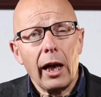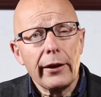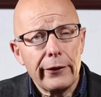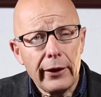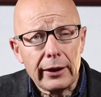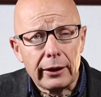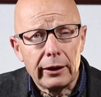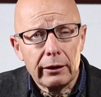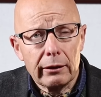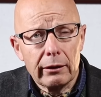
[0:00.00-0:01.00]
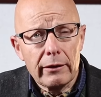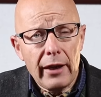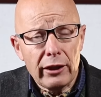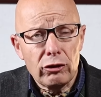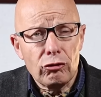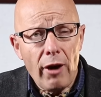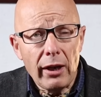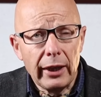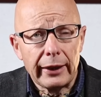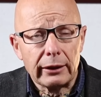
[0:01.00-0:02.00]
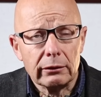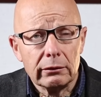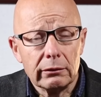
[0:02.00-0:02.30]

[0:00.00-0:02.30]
I think they're struggling.